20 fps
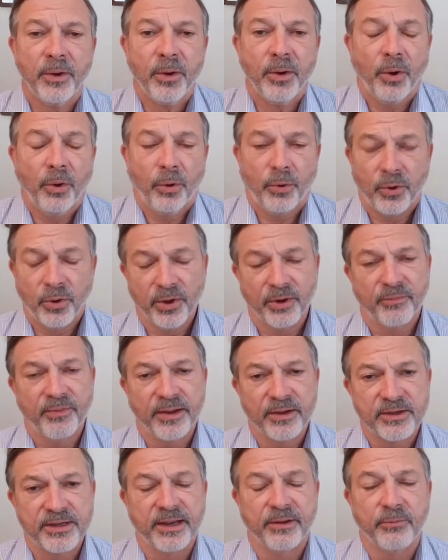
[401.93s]
Or if
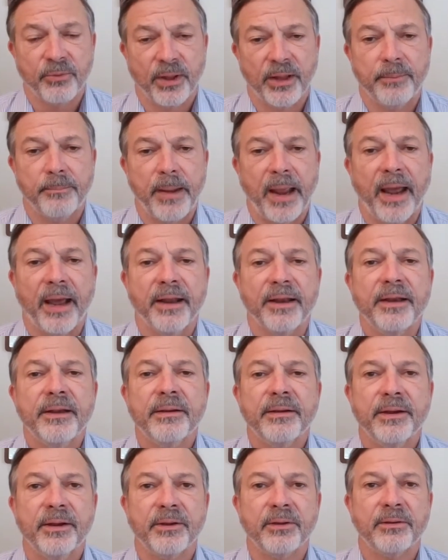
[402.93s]
things get really bad,
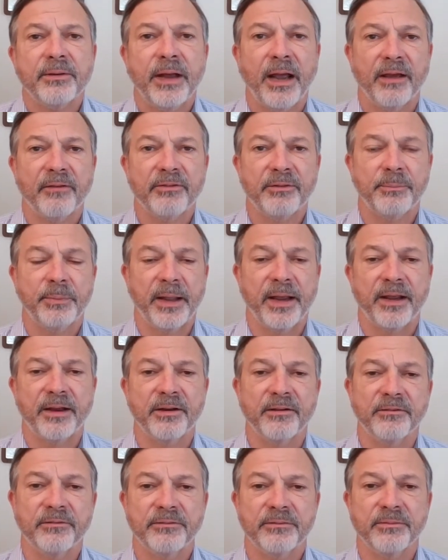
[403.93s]
have a plan
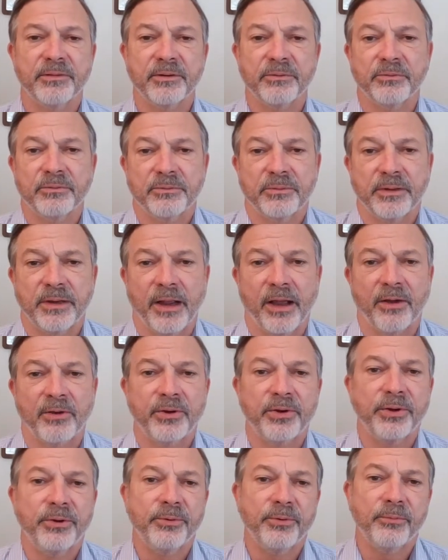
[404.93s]
of how do
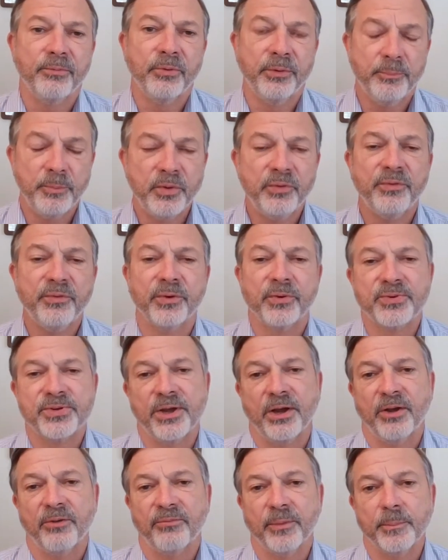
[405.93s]
you remove
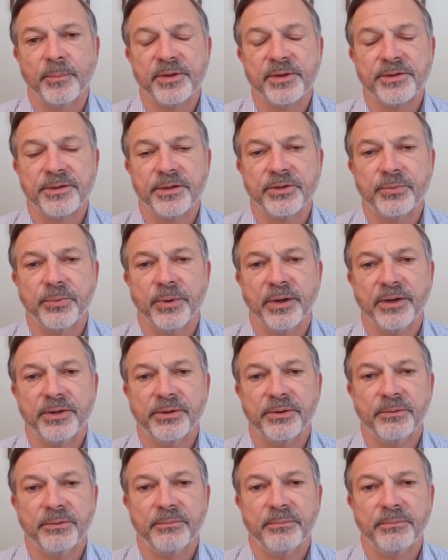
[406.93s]
yourself from the situation.
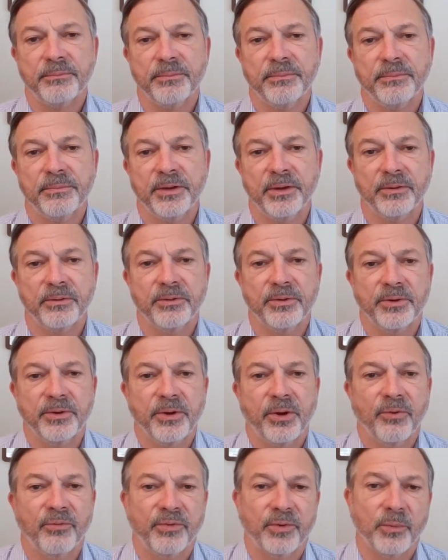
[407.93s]
Do you
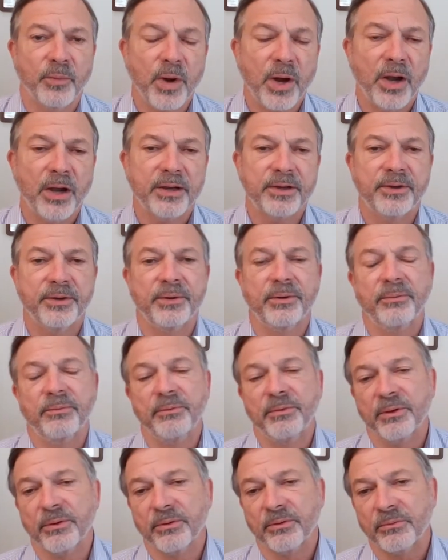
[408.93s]
go for a walk? Do you,
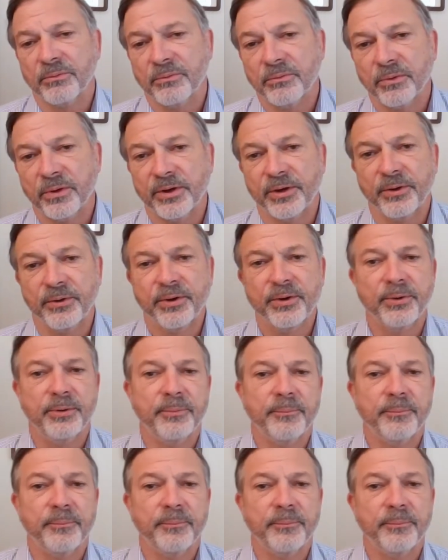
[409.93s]
what do you do?